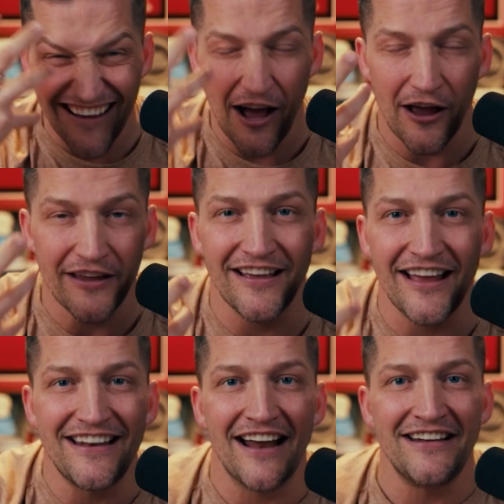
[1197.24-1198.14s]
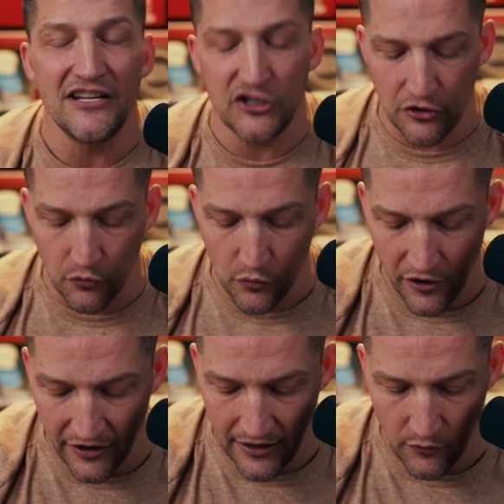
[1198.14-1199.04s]
I need you to
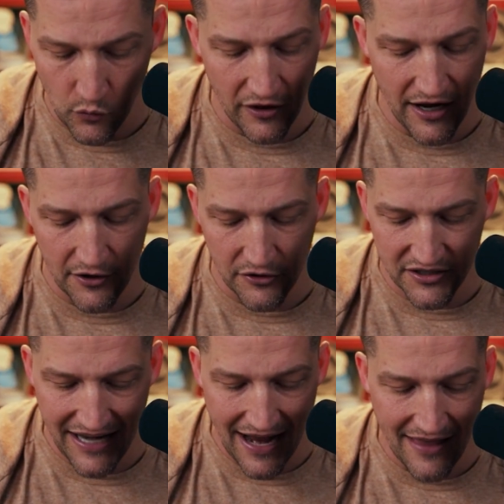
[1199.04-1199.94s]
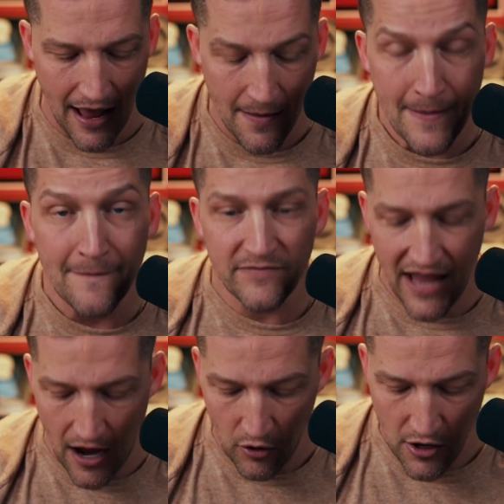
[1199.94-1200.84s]
really, really understand that.
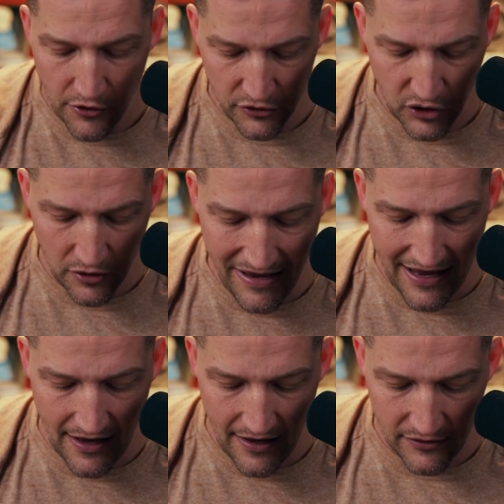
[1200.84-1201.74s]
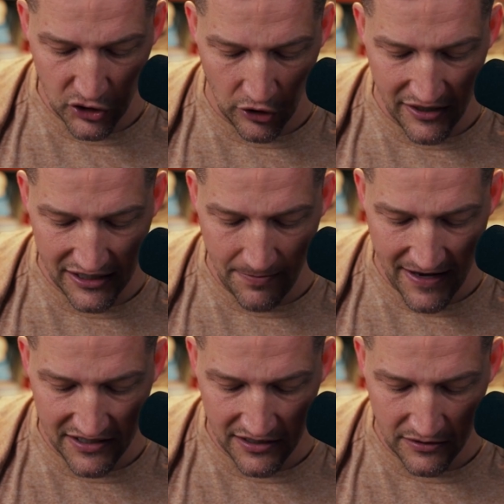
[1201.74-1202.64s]
Now, there's be certain
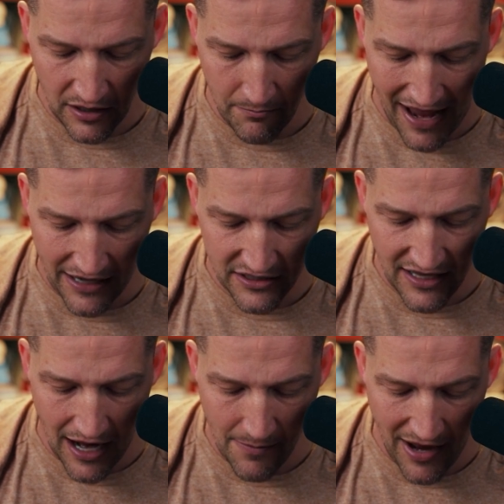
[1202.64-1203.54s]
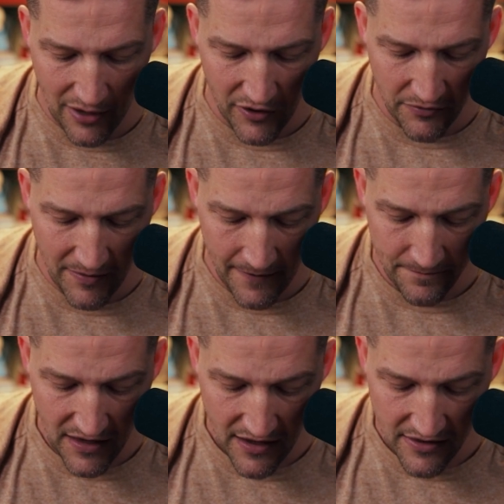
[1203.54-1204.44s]
expenses, come back to the iPad with
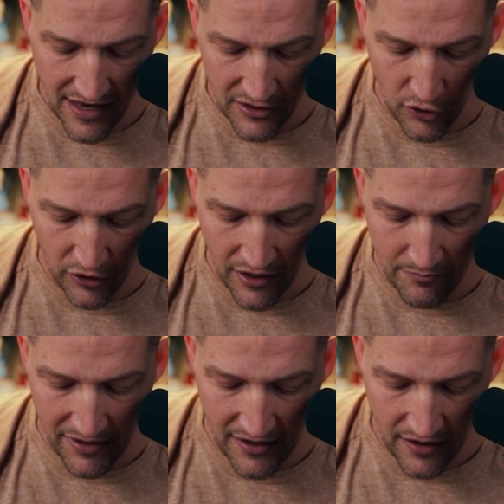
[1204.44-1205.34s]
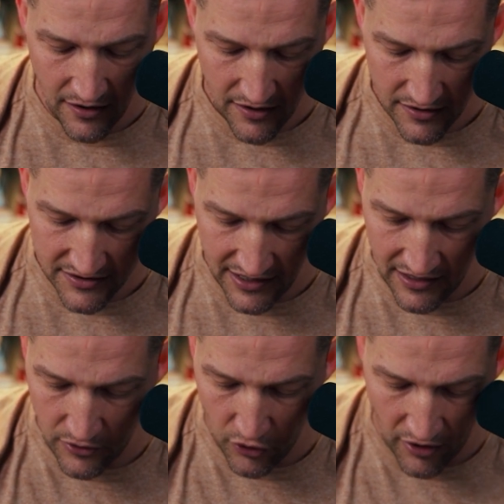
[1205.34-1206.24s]
me, that you're going to be, say
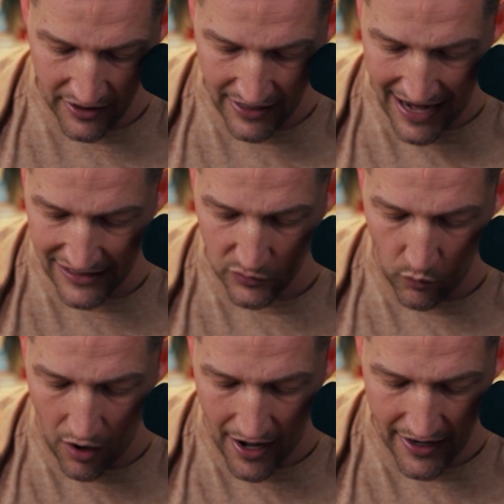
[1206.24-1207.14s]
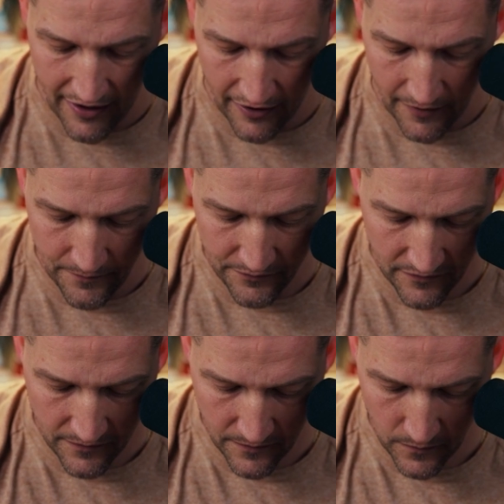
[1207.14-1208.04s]
you're on an XY here,
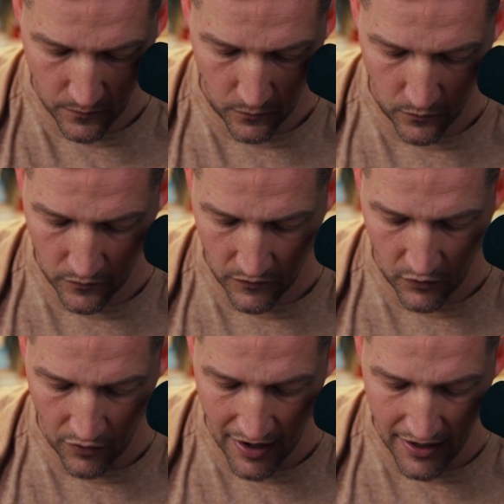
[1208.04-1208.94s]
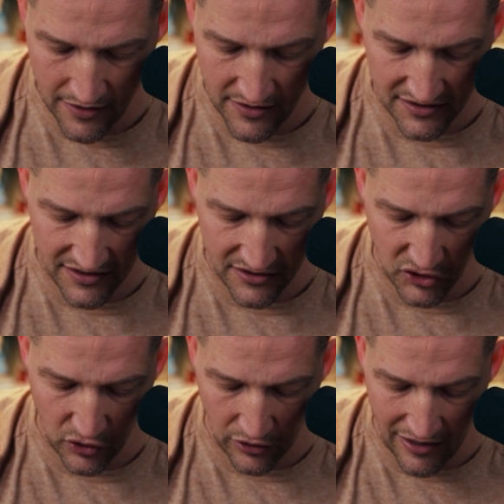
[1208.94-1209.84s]
right? And this is a
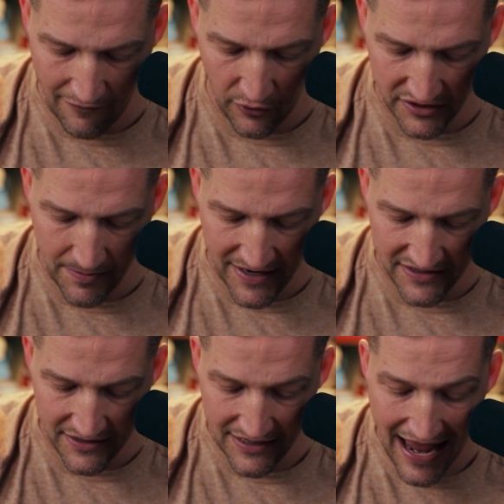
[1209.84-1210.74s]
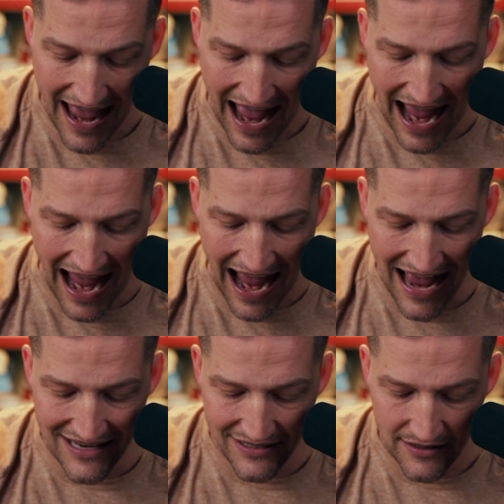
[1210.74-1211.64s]
certain level of expenses.
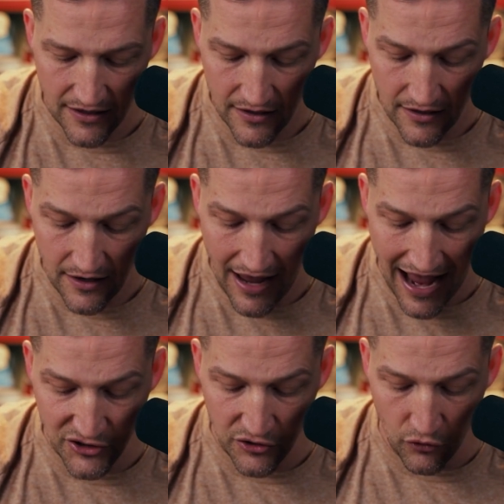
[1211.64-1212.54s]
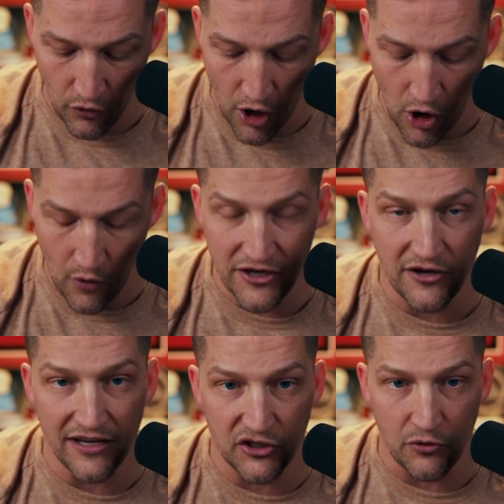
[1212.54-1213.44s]
As you grow and you
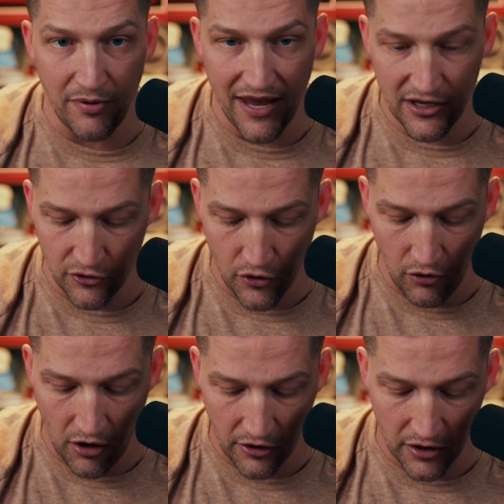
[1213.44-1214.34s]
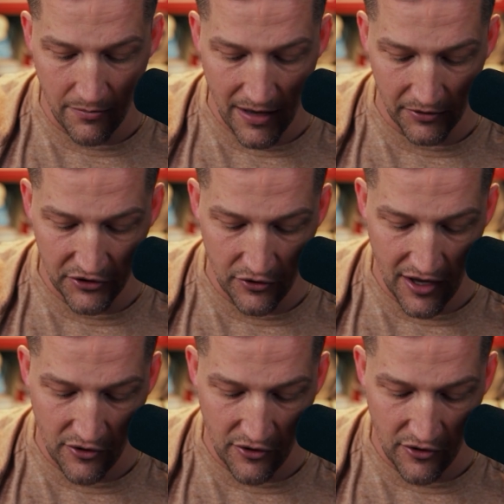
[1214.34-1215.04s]
get too big, you're no longer going to be able to do that.